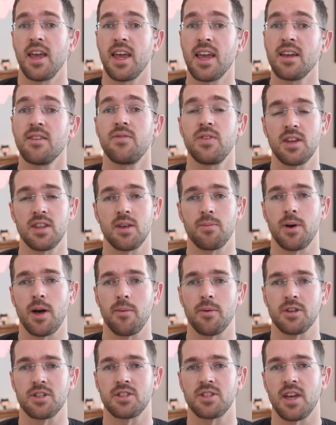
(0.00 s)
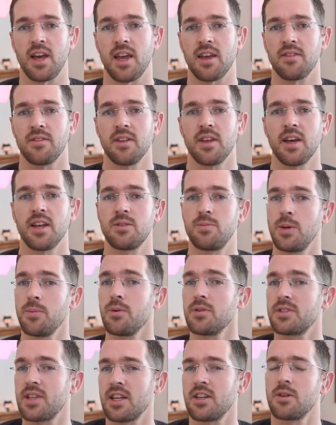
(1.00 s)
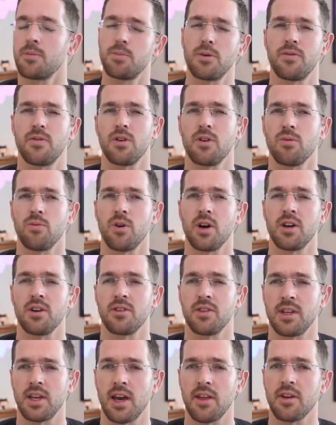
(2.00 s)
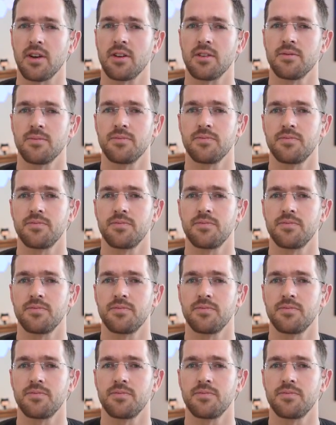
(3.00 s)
and via the published site, as people tend to prefer one or the other.